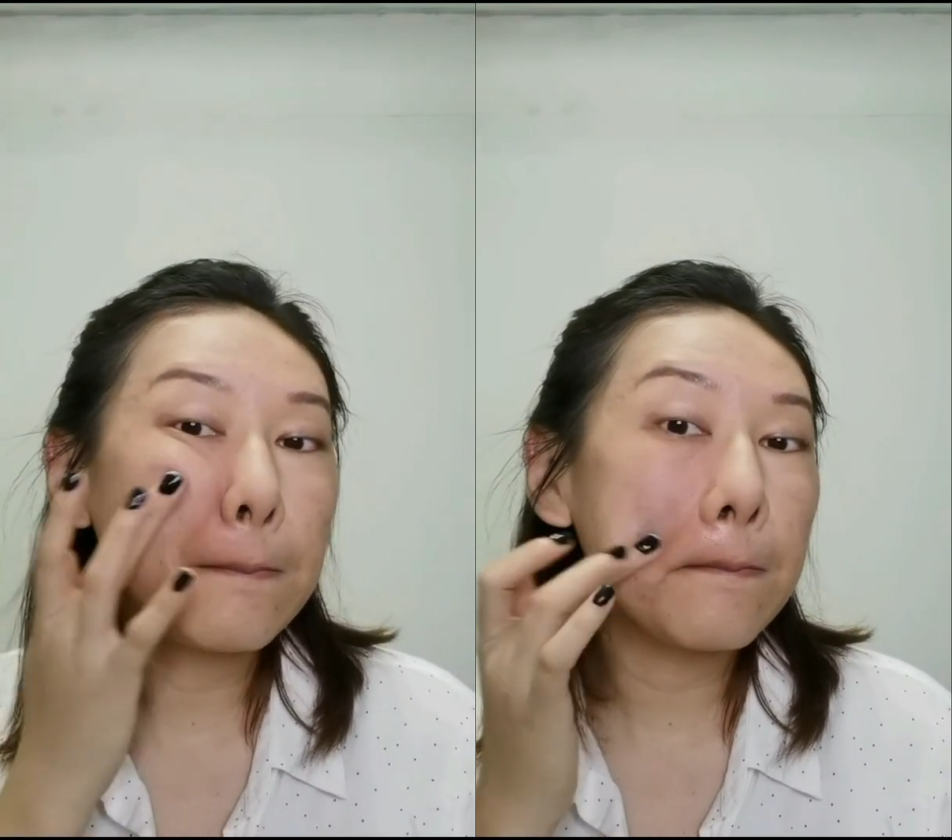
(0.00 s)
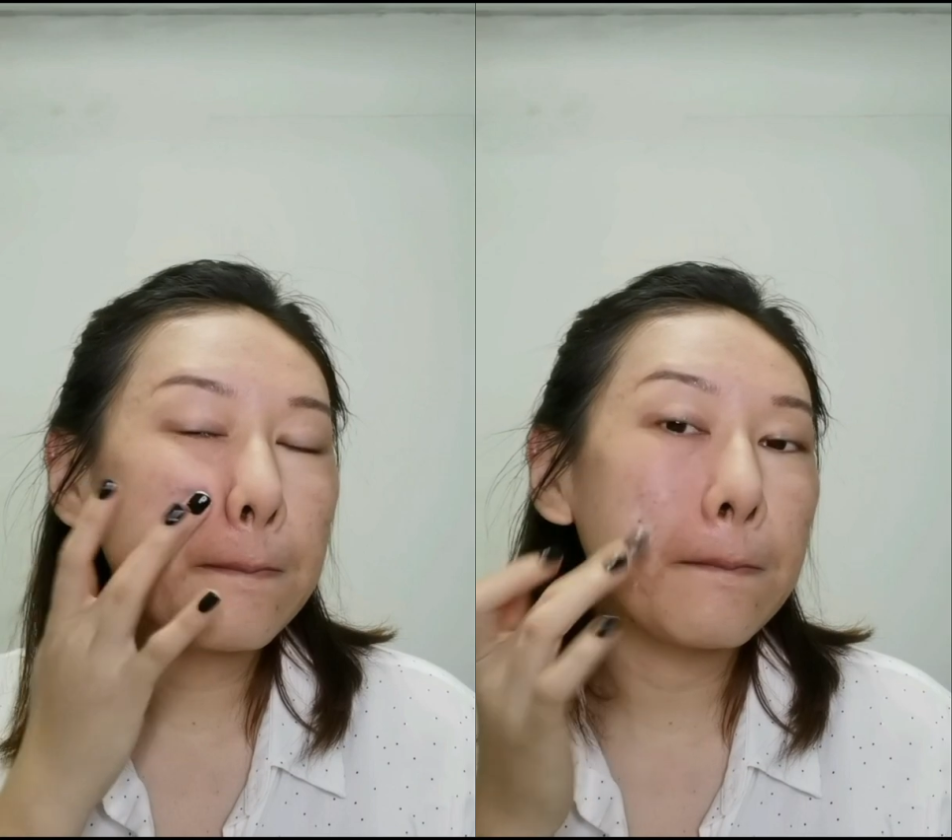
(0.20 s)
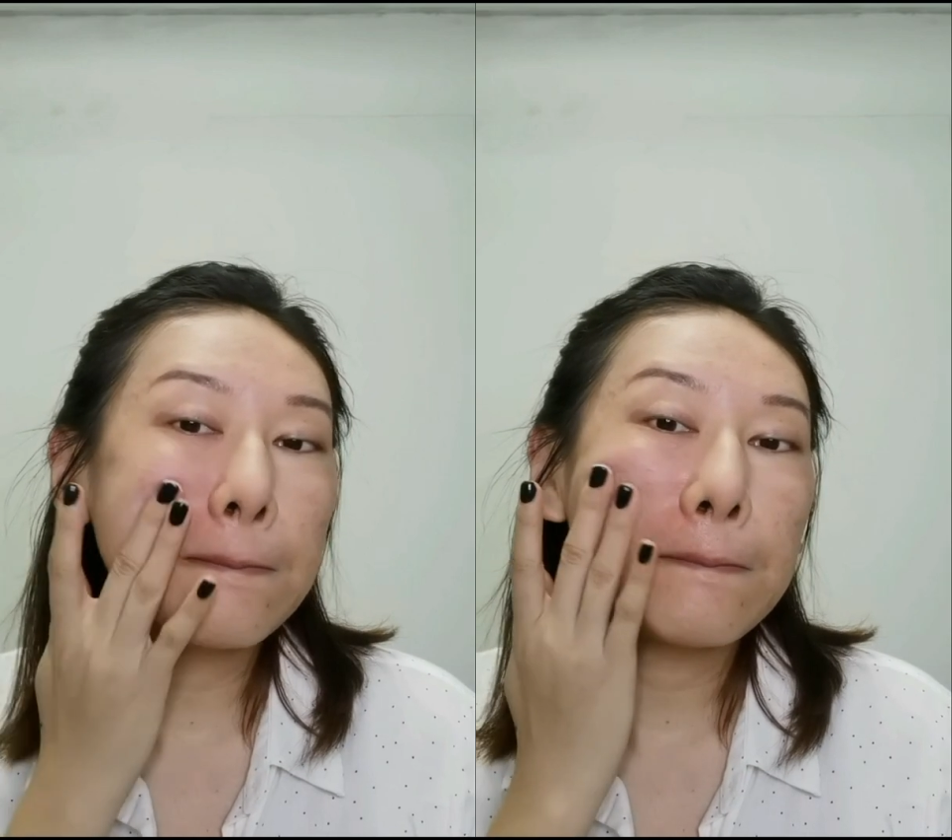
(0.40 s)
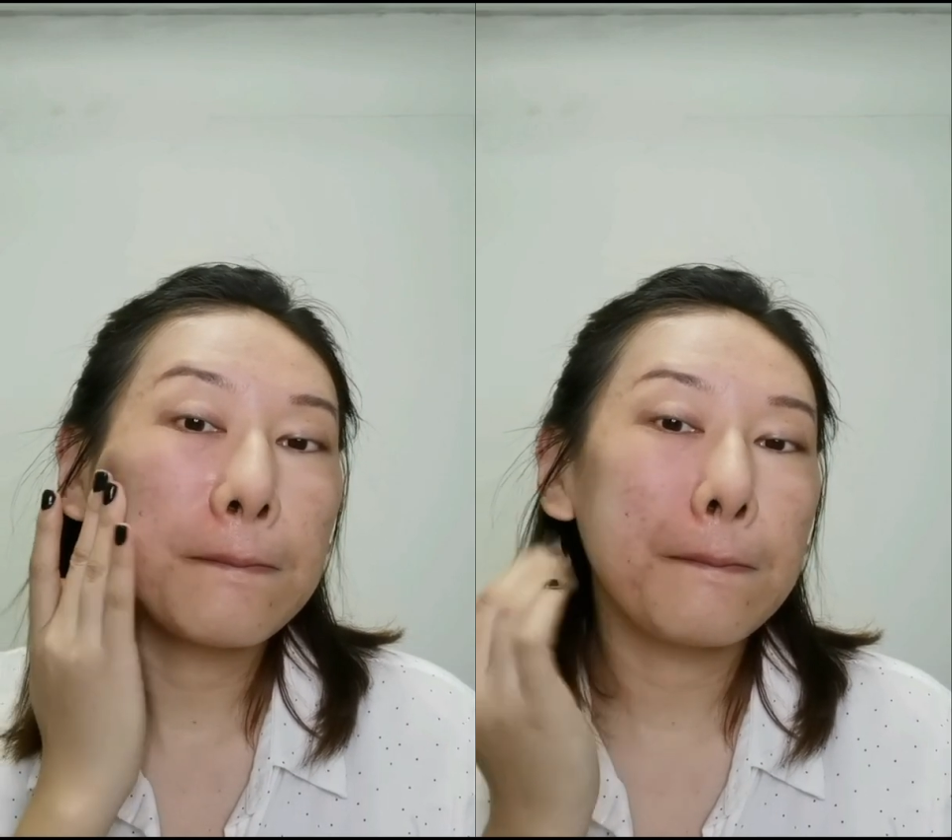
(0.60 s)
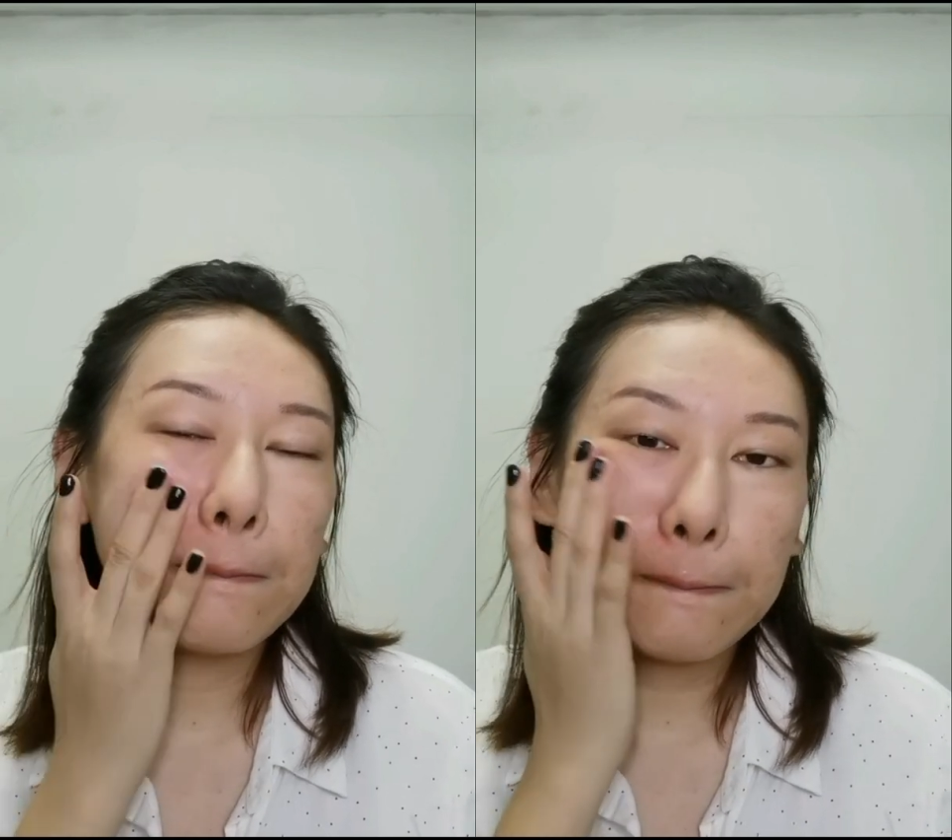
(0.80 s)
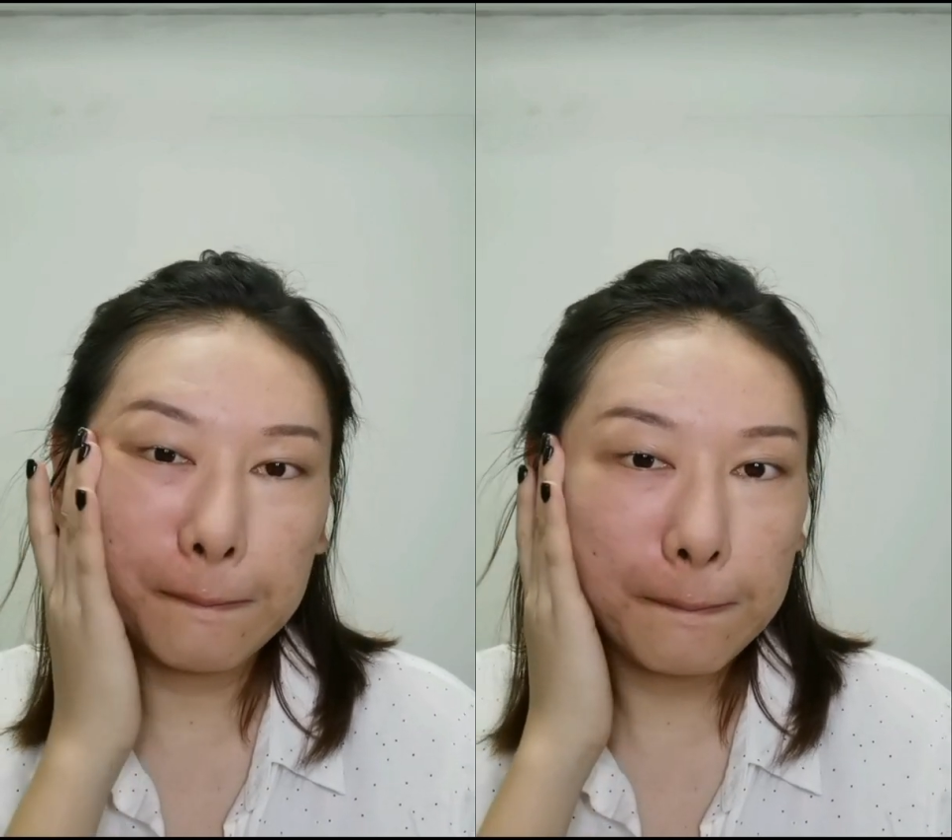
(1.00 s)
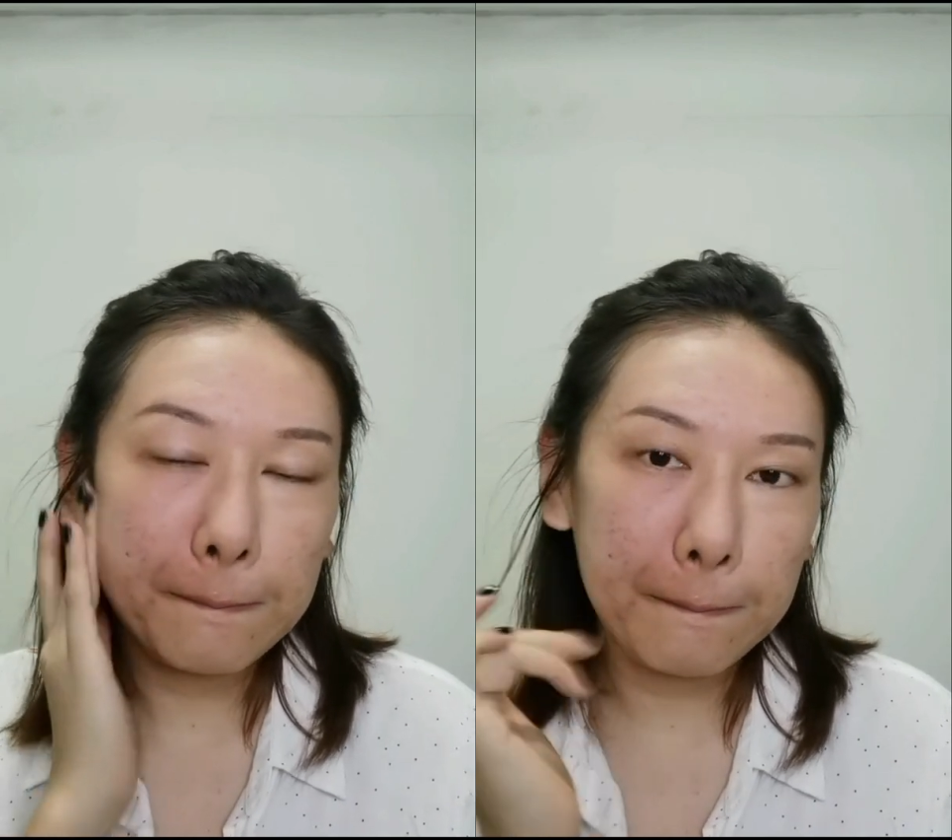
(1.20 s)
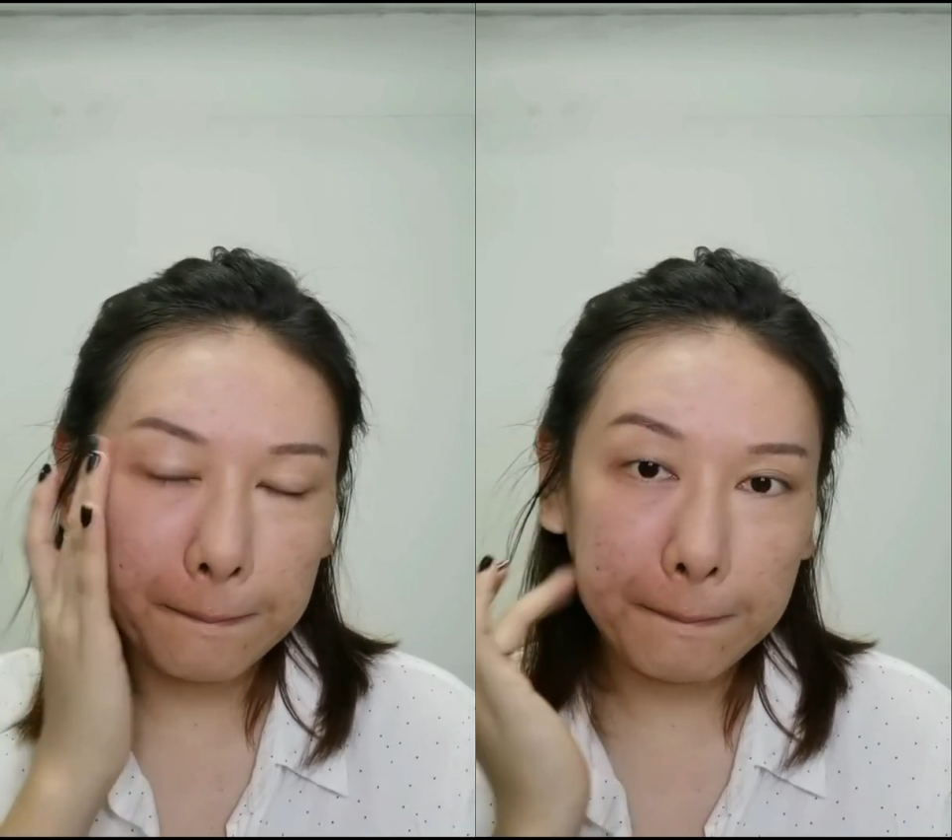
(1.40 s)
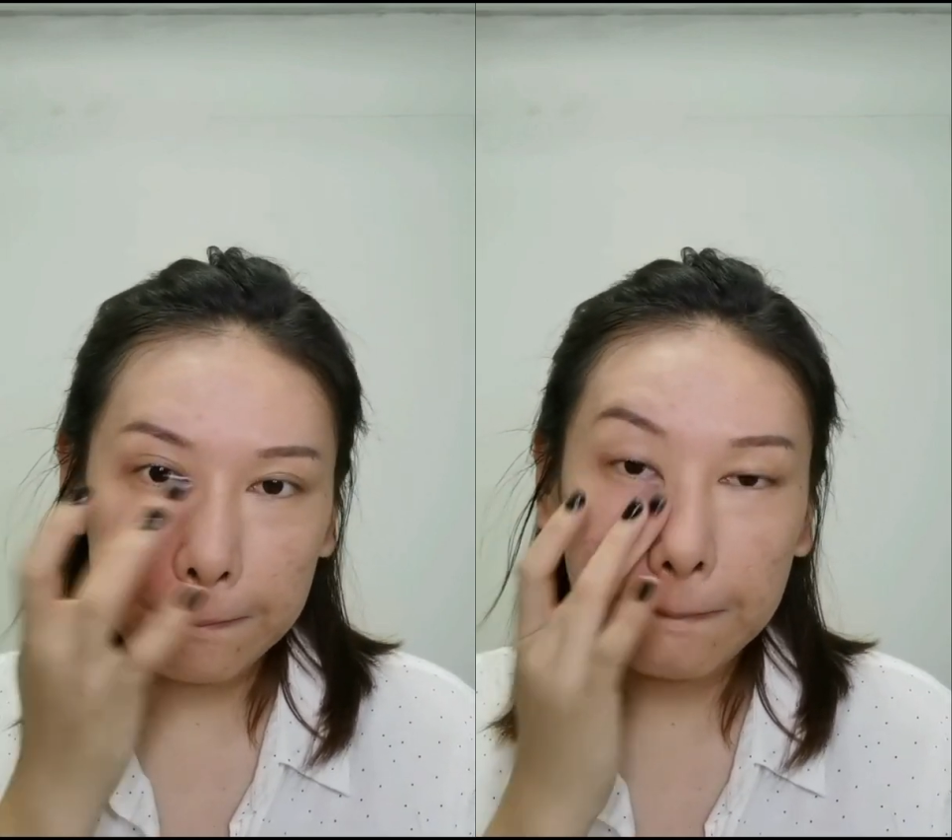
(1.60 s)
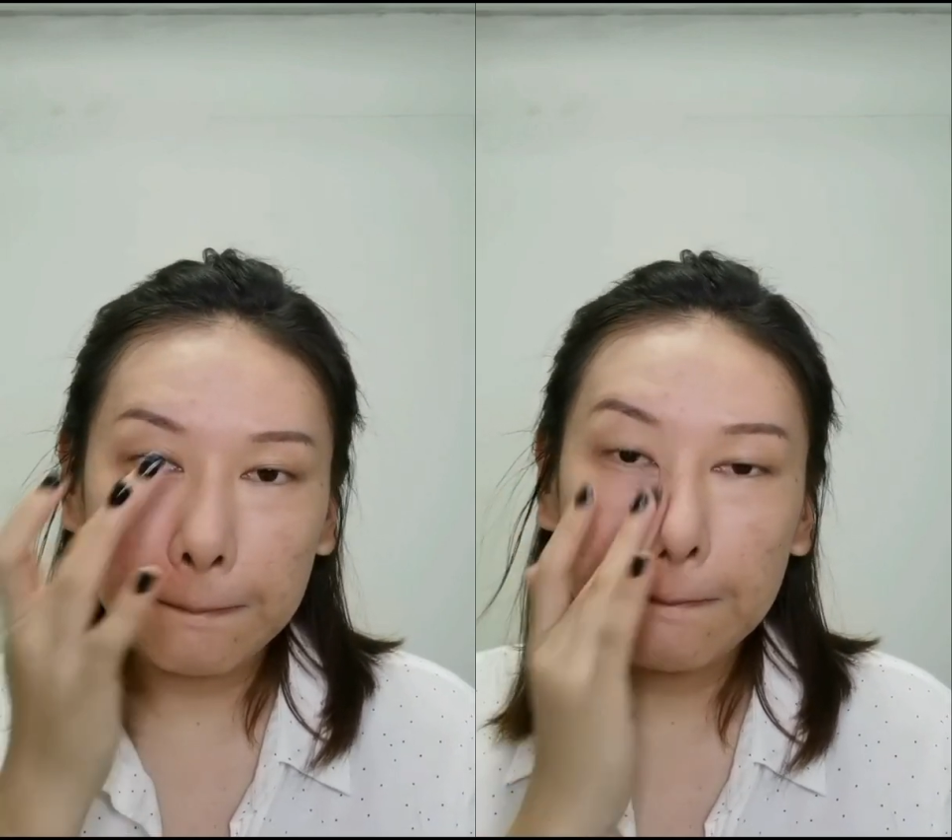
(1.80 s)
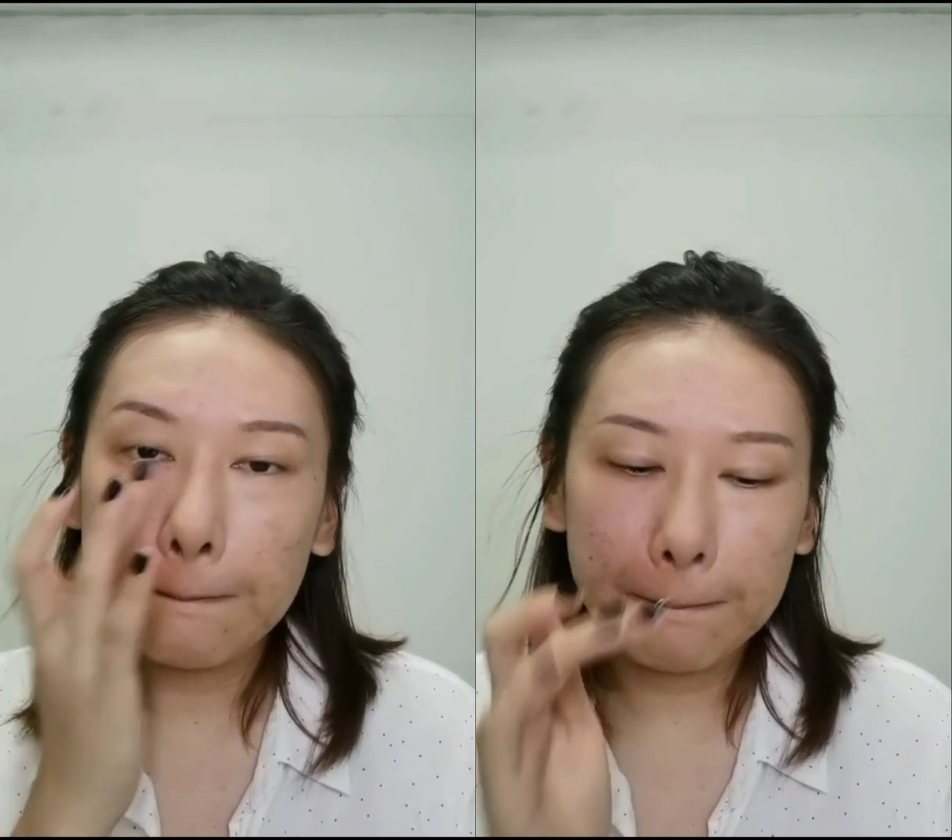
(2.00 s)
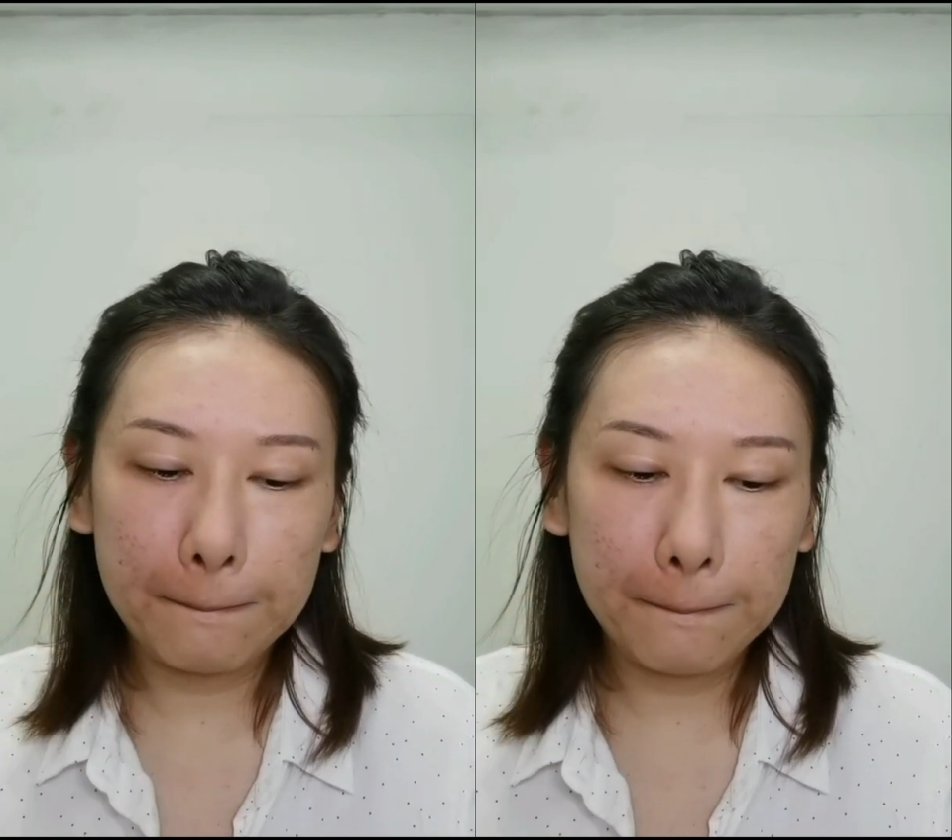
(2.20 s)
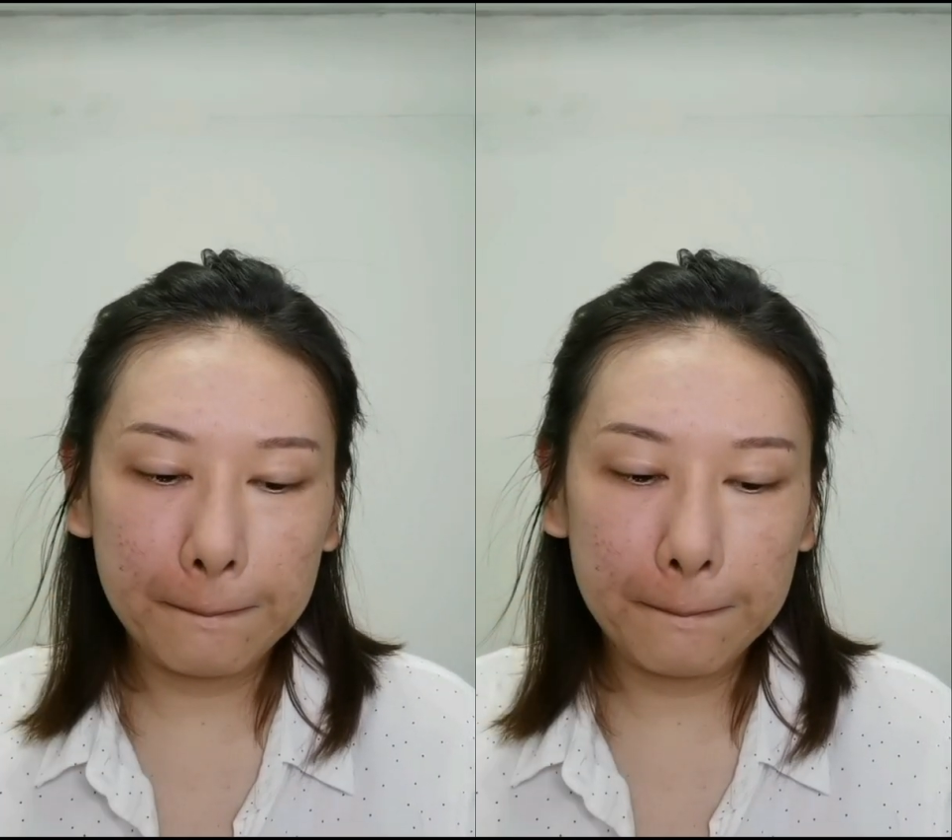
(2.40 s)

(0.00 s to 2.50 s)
Pore minimizing primer helps to even out